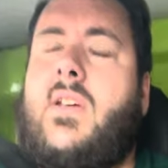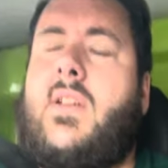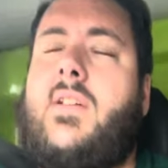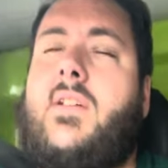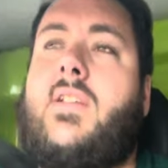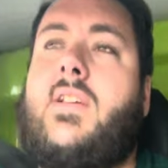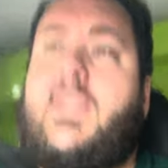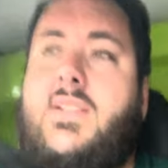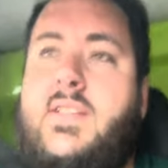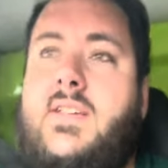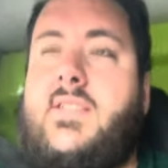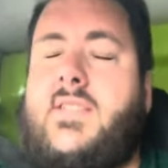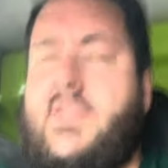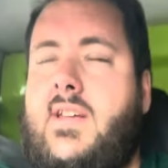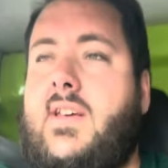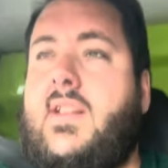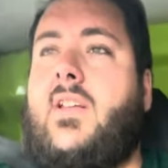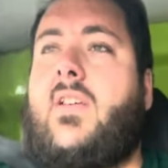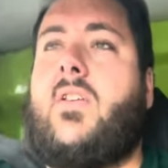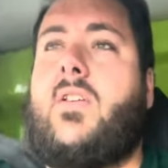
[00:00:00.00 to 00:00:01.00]
that it's
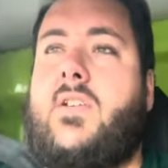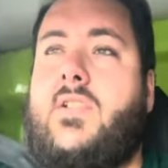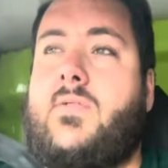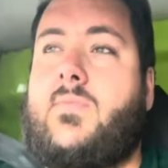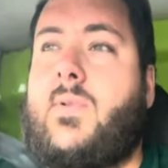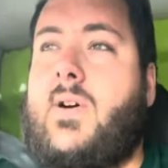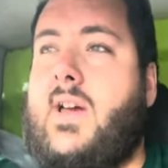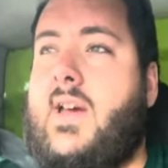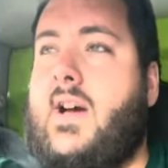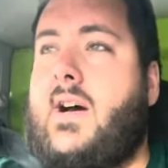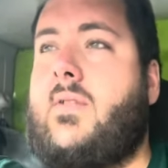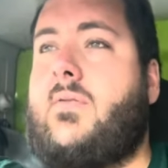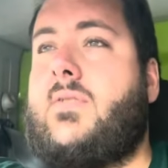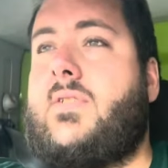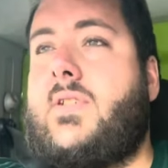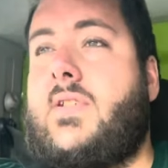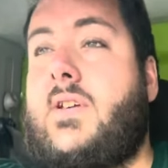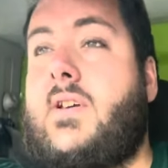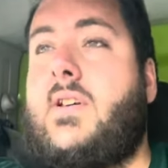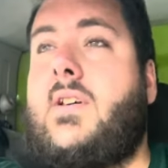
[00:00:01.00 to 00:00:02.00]
nearly on its way out,
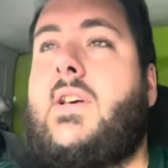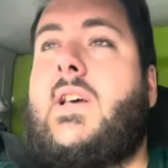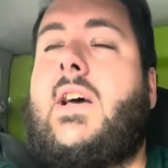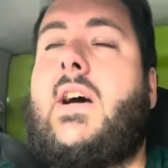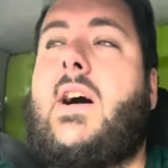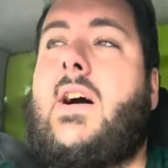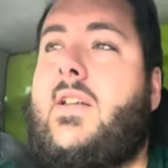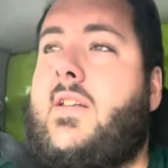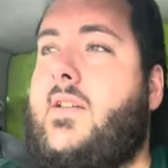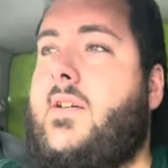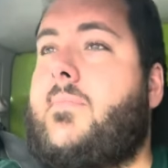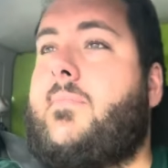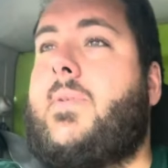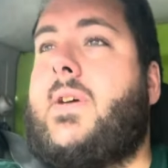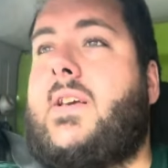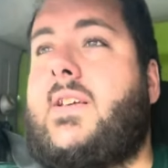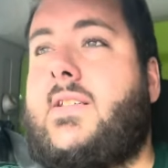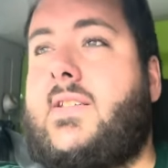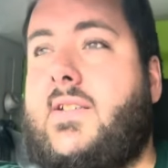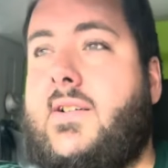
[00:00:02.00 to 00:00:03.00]
and that
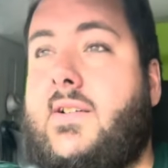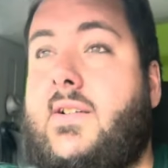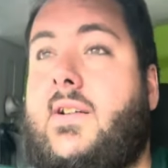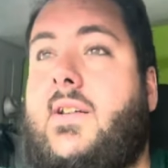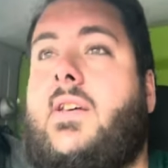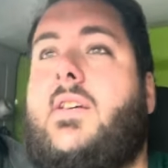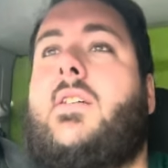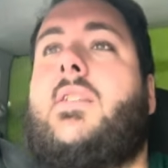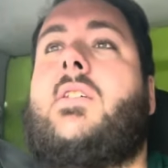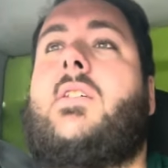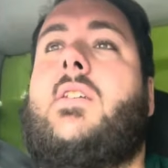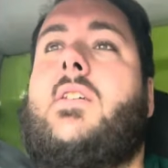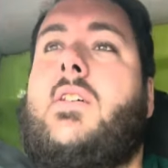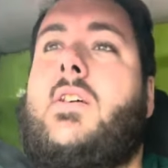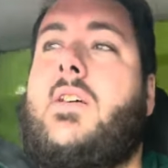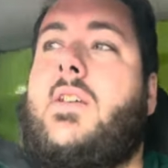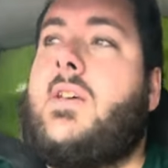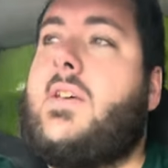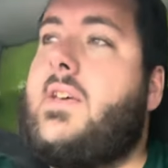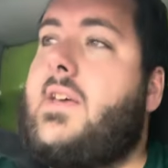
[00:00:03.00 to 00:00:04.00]
basically
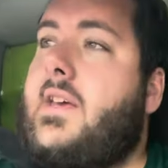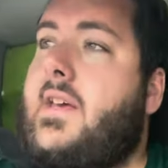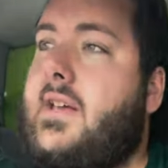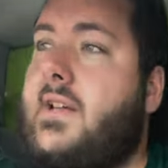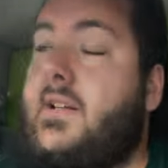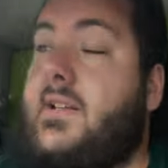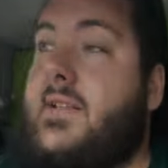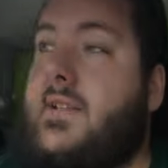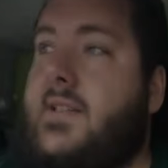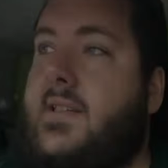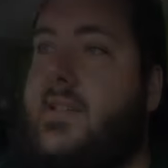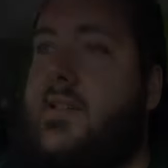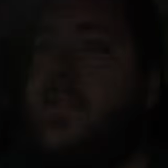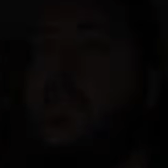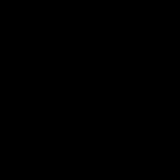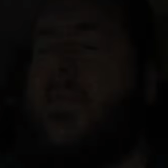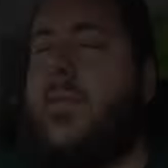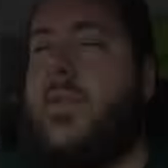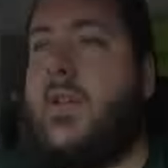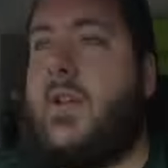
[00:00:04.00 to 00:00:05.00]
it's,
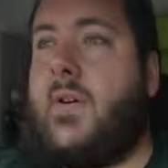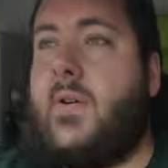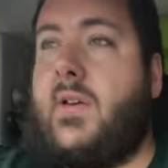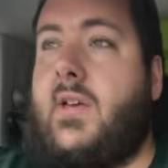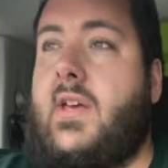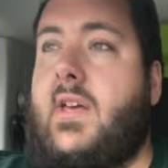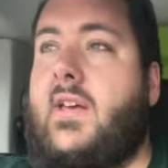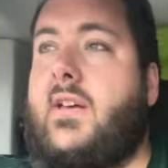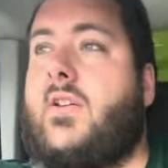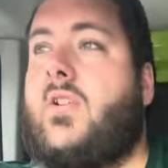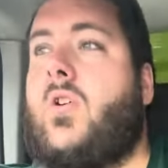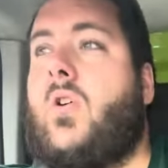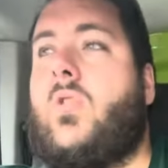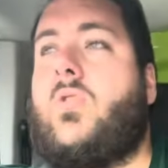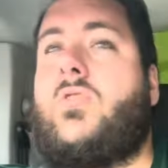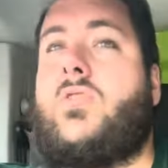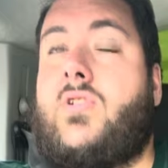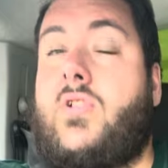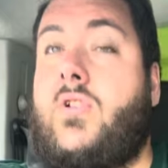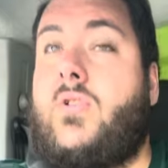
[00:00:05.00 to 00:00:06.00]
it could
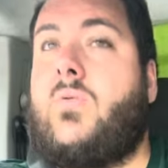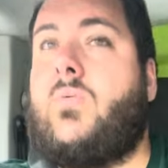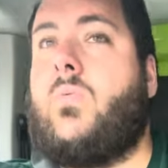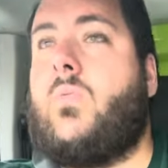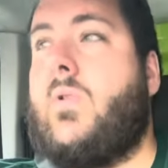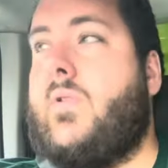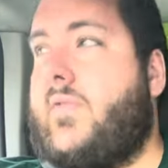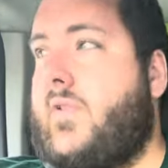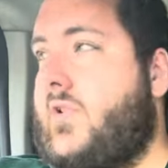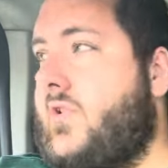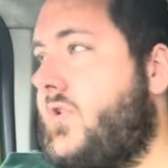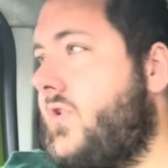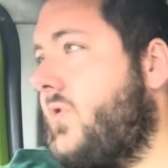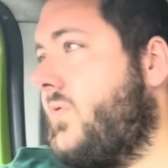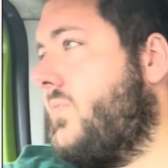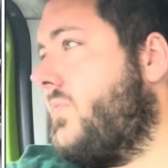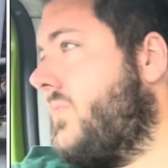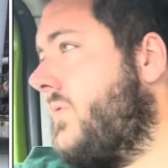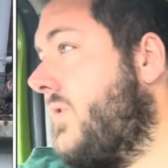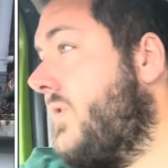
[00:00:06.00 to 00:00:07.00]
do with a new
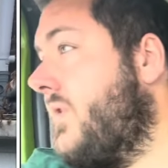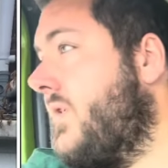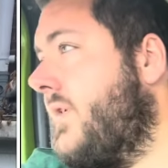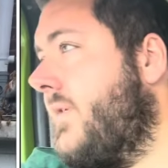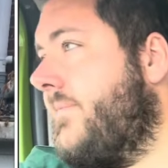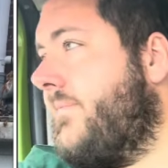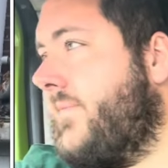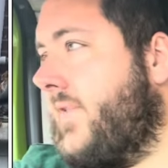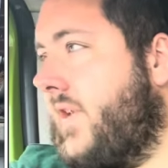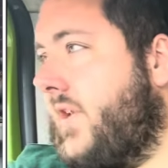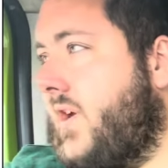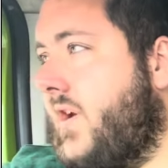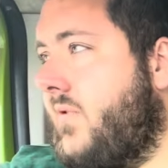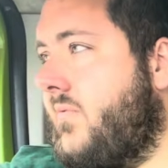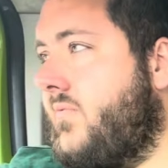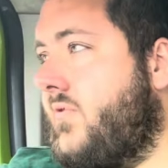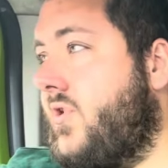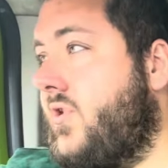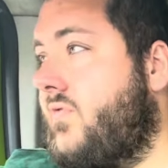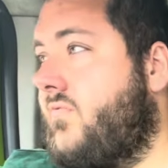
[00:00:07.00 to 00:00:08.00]

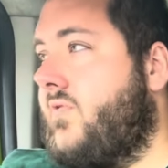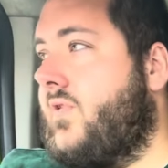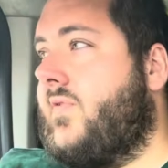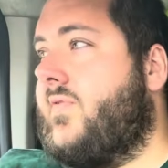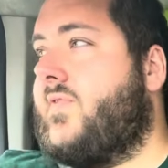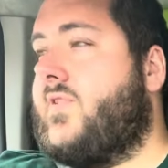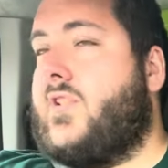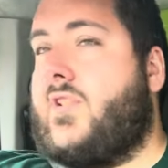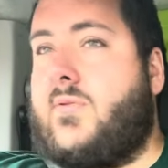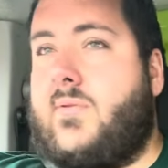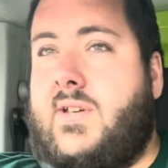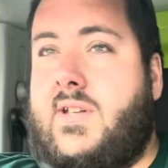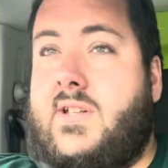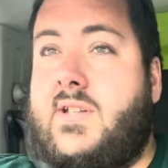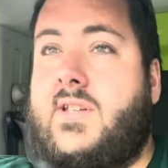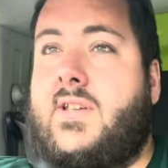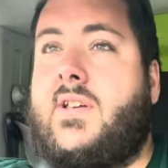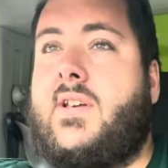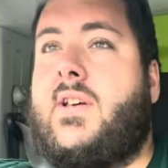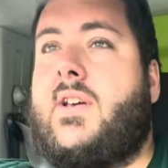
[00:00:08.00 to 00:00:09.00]
roof to
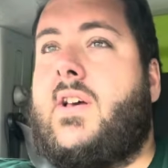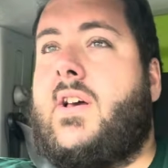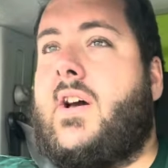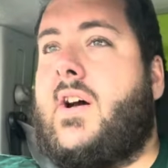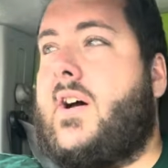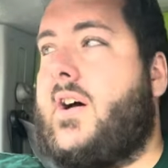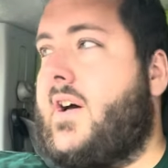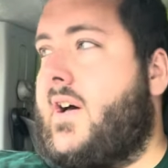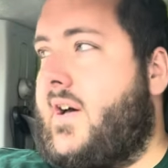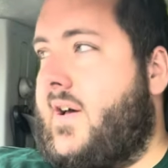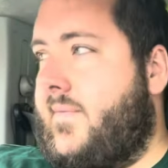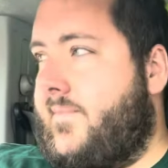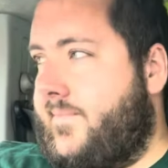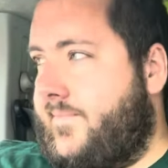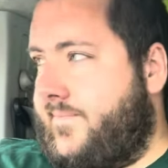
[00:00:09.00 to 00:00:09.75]
it, and